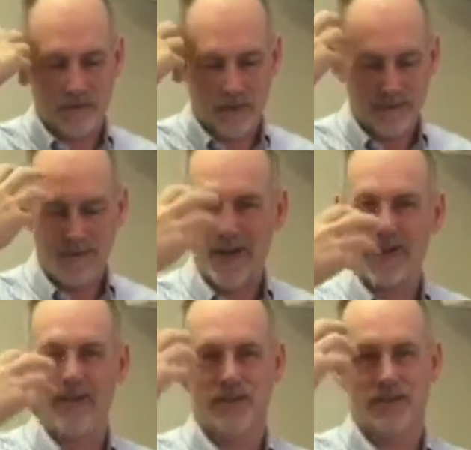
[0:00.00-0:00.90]

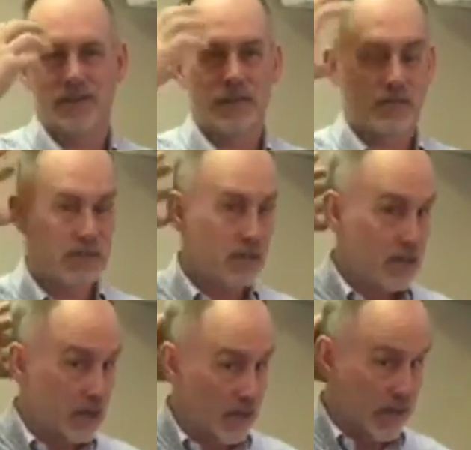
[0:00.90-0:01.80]
fogginess and such
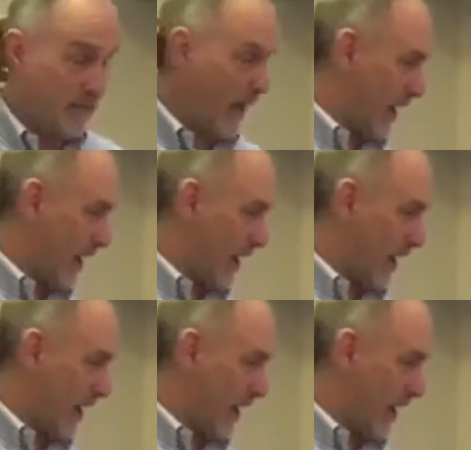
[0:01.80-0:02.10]
in the back